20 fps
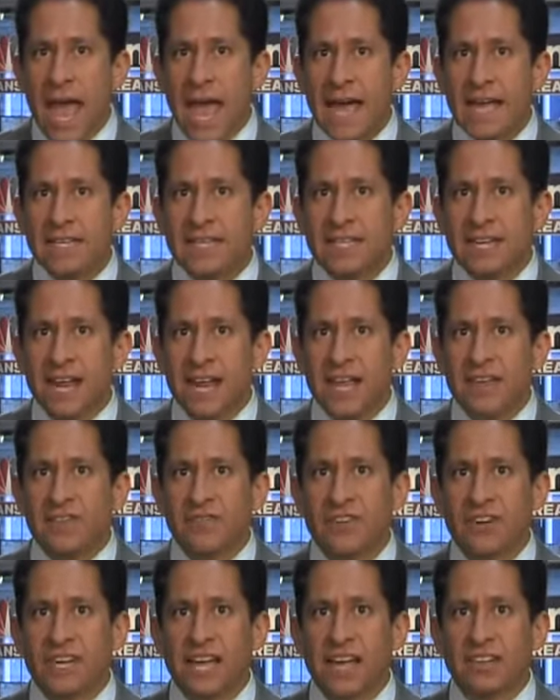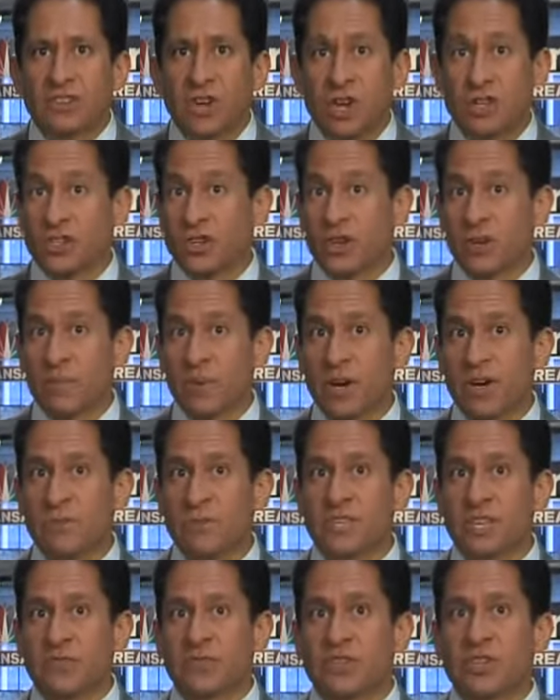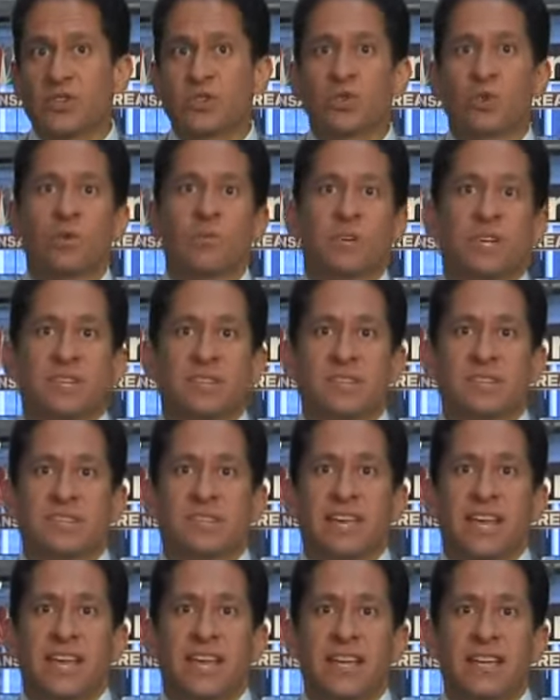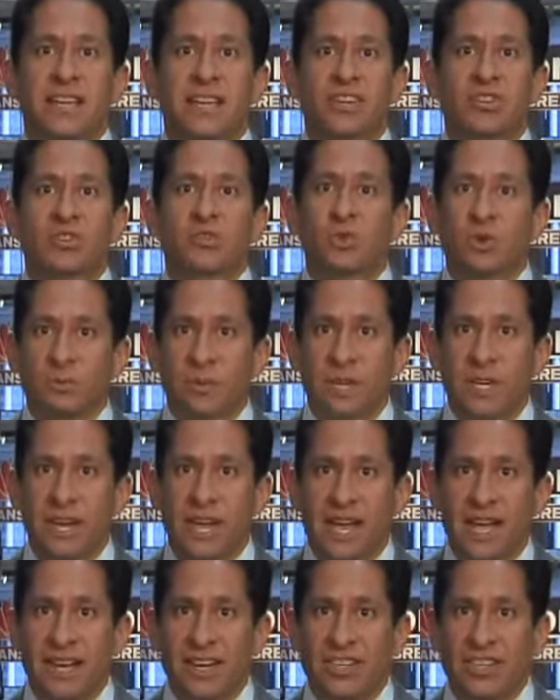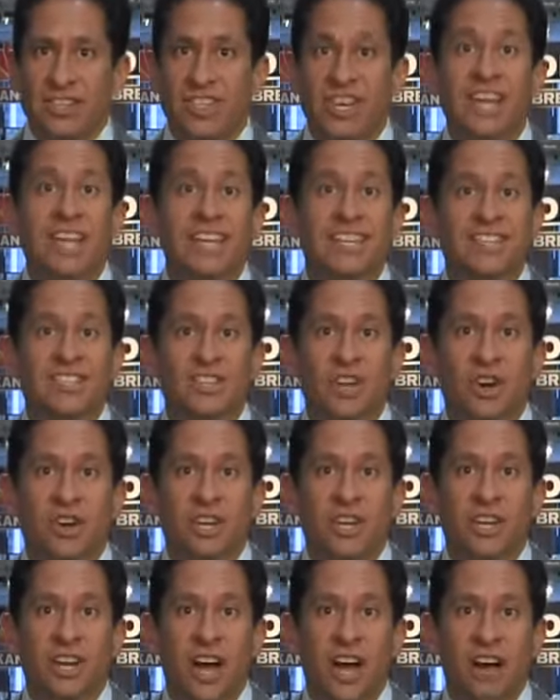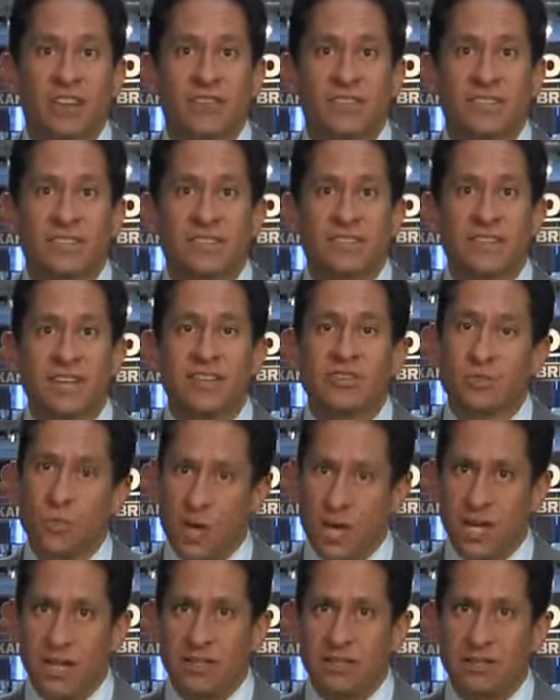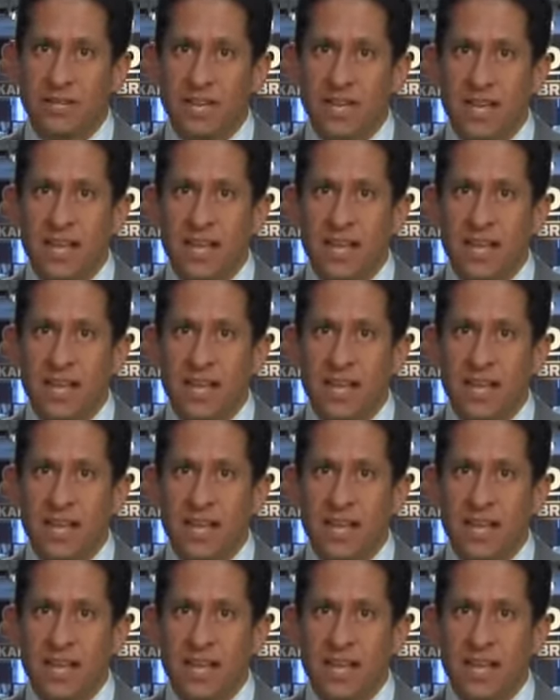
And today, Funkhouser also compared himself to Truman, saying Truman had a shaky start in office as well.